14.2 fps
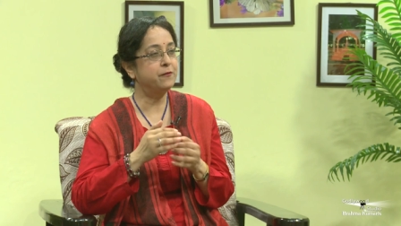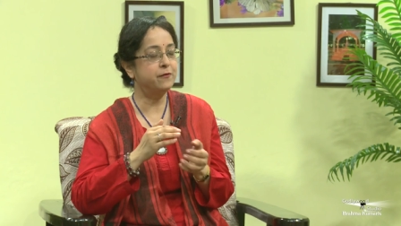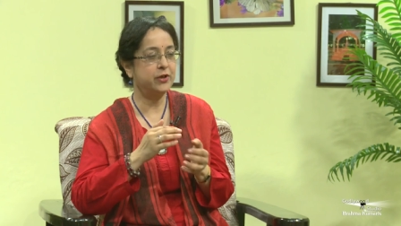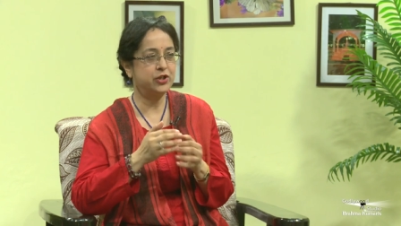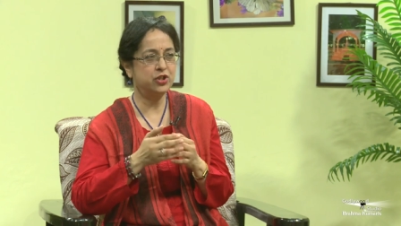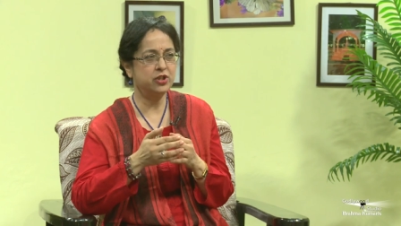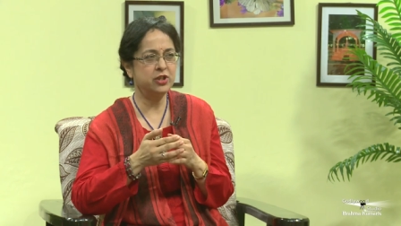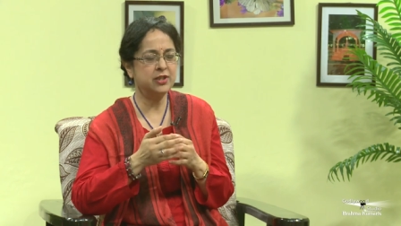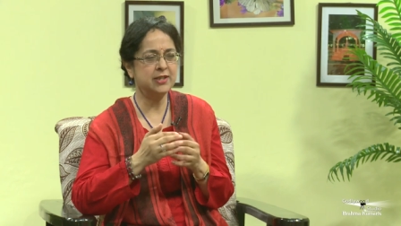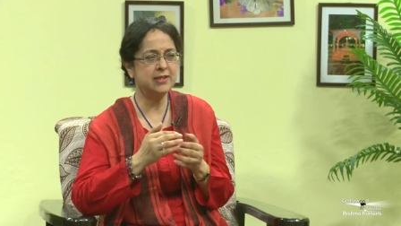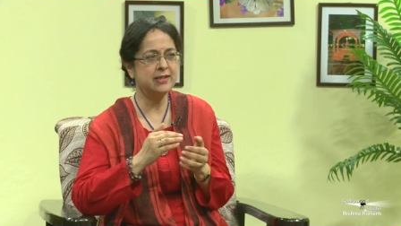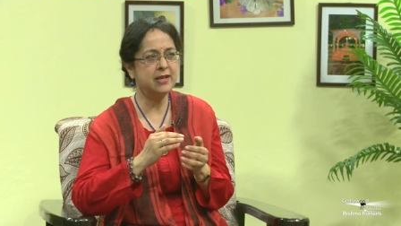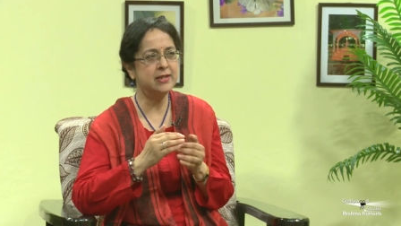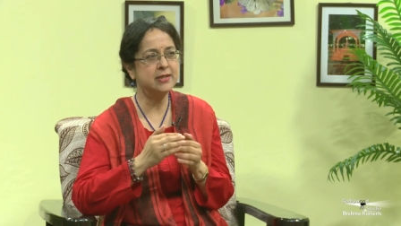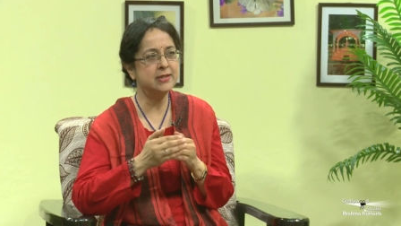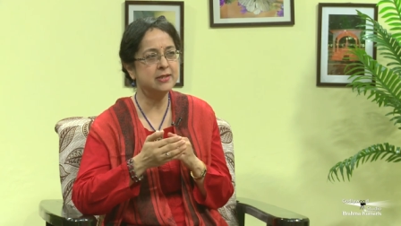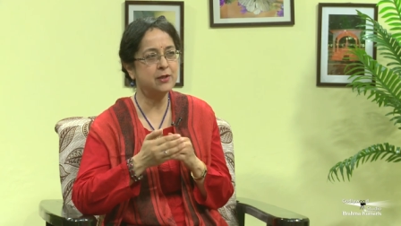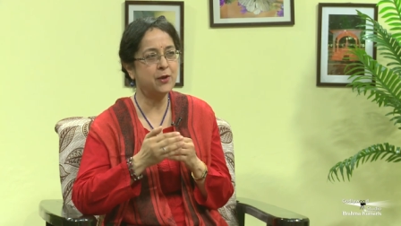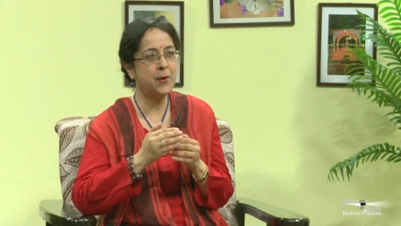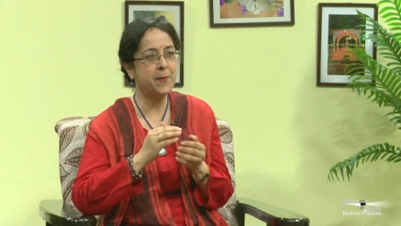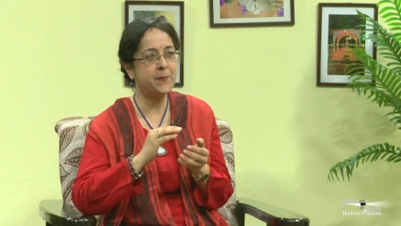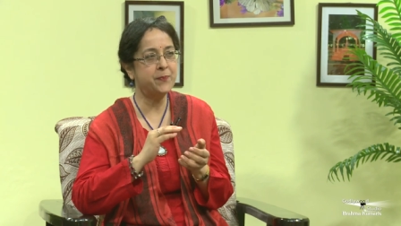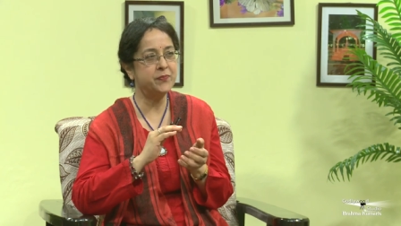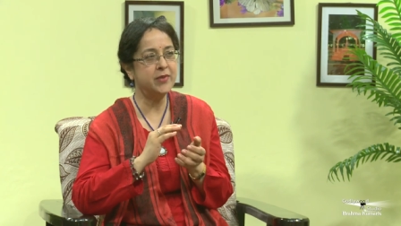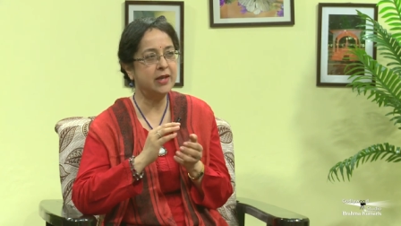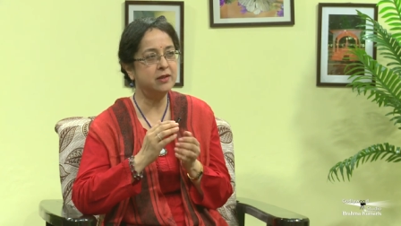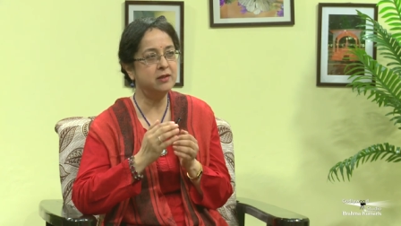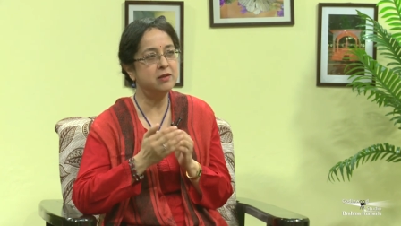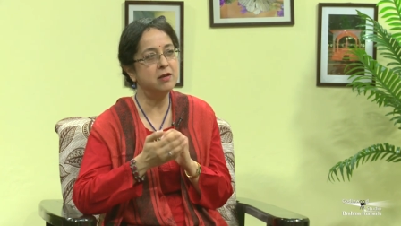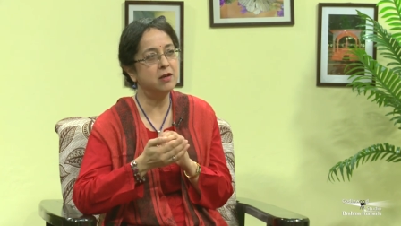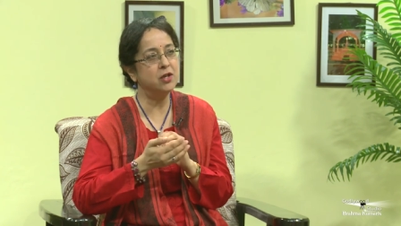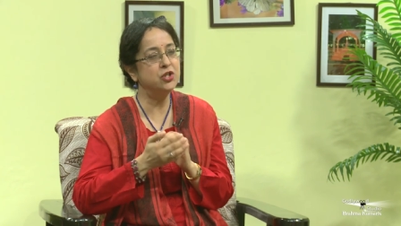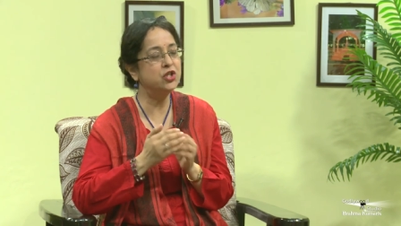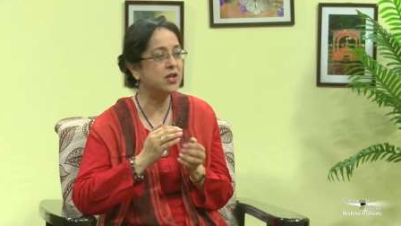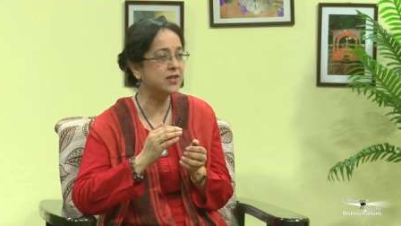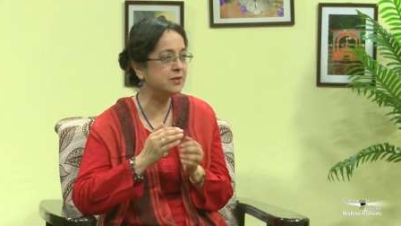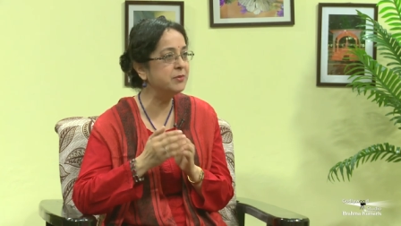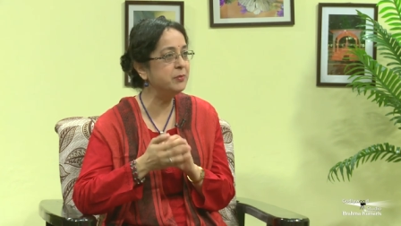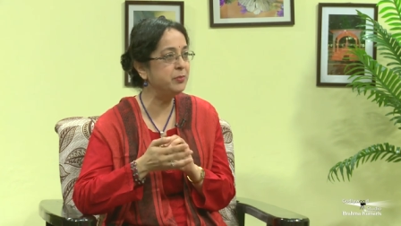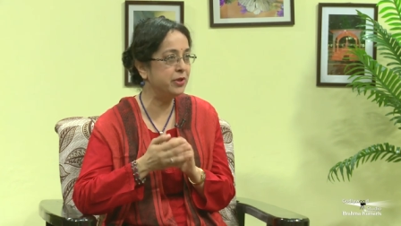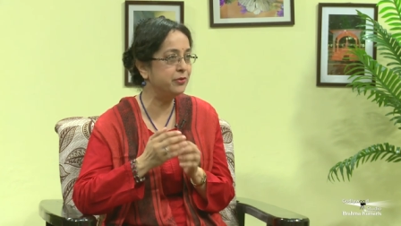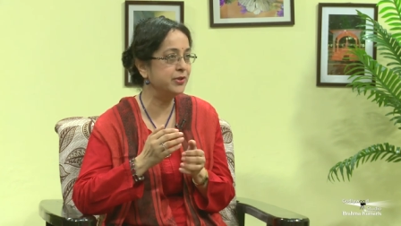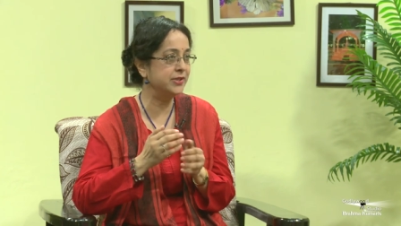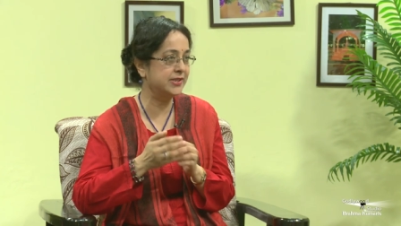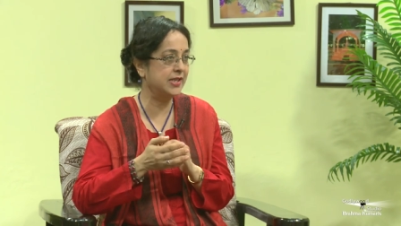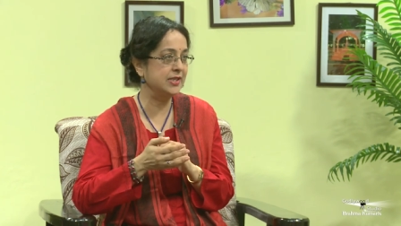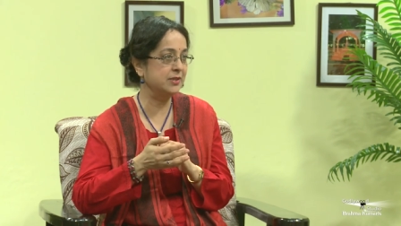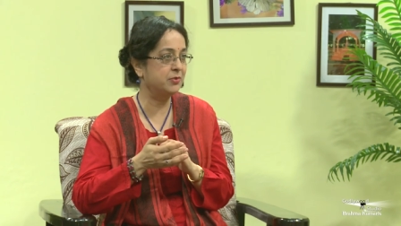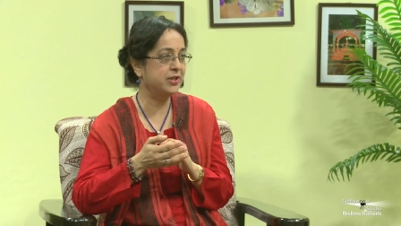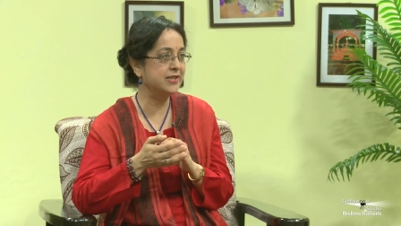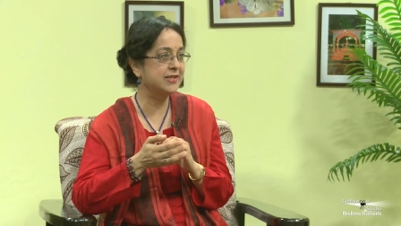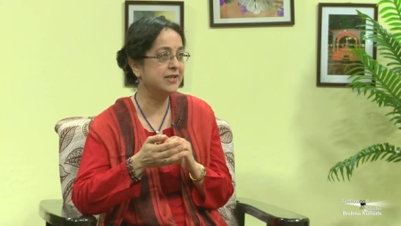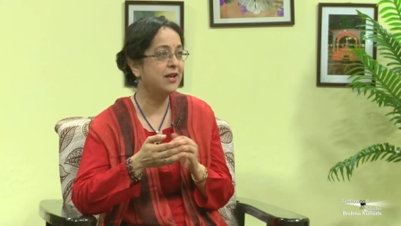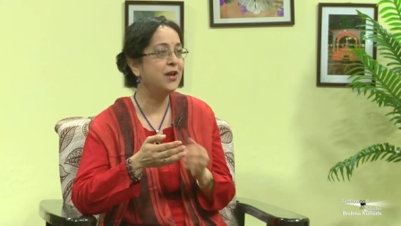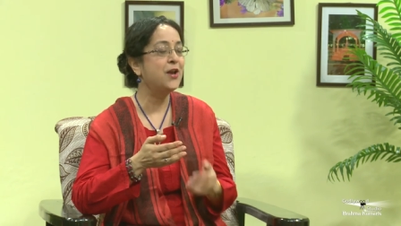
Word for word: friction in the sense um, that adjustment period takes place.